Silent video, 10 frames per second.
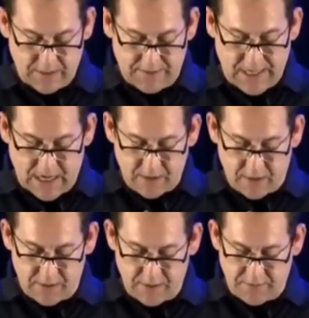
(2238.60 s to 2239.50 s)
Down
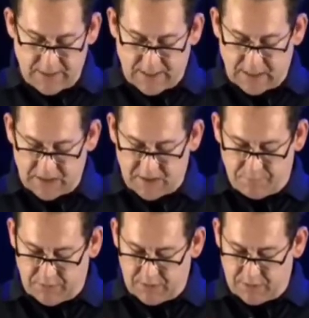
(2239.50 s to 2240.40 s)
under the ice,
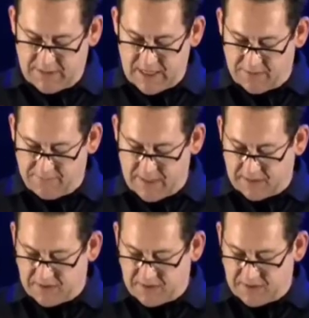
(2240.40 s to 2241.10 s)
below the elevated